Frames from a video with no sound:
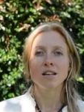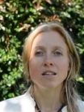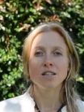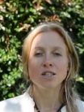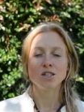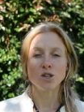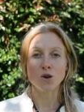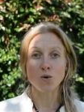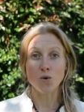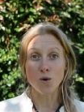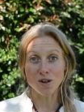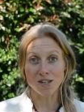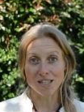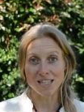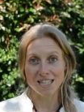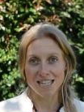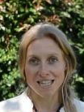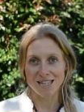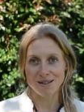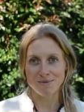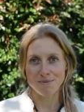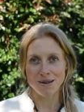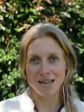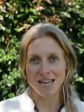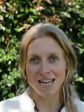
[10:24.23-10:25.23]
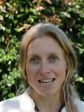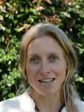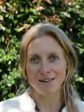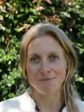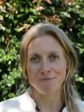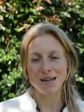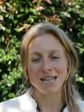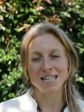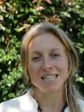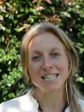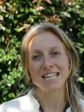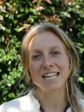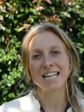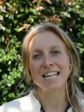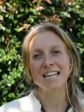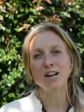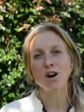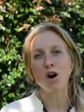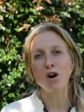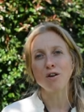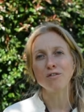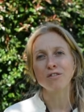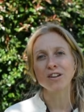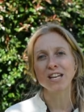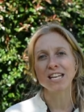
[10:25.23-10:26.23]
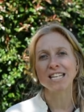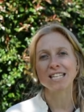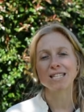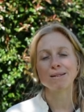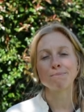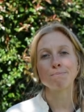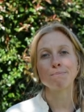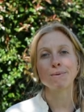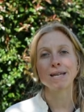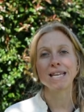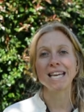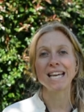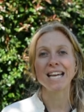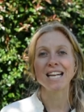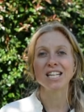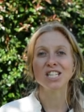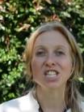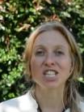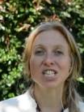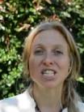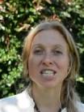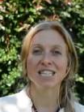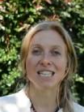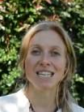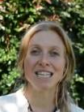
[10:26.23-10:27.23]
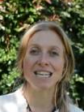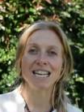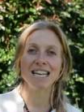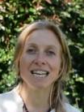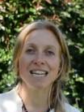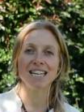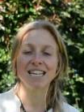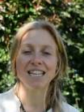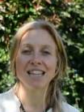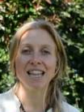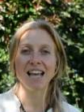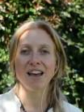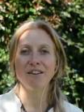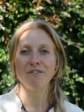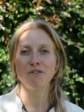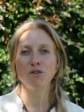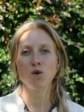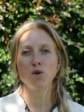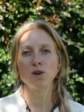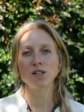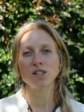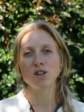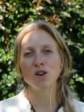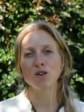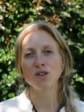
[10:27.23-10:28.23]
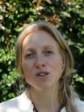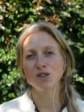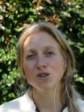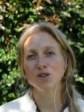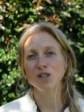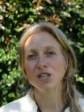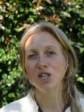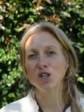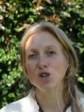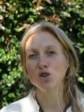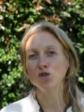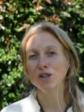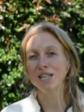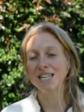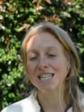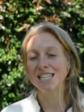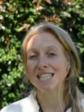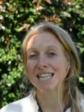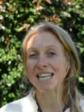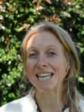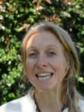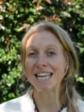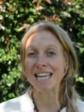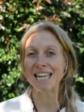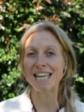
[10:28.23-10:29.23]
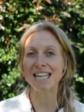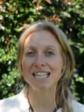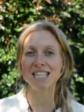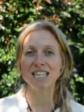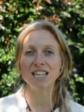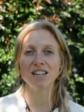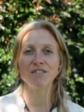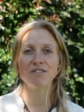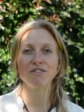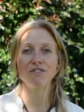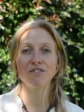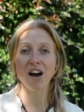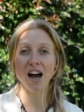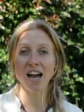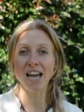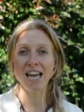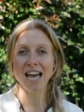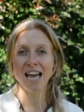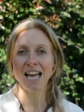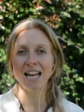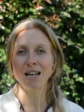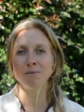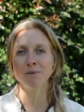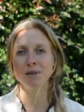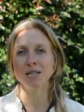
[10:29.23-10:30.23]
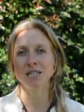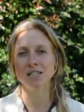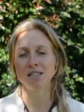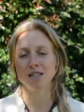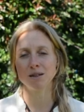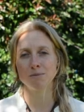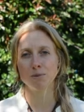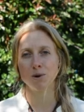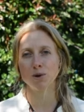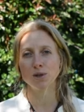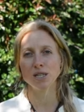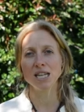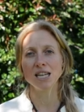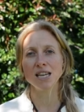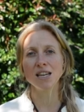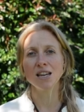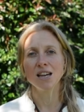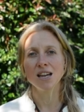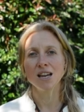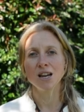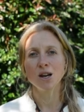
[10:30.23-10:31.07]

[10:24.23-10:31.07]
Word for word: So what does this mean? Basically, coffee is pH acidic, therefore it's going to increase the heat and fire element in the body,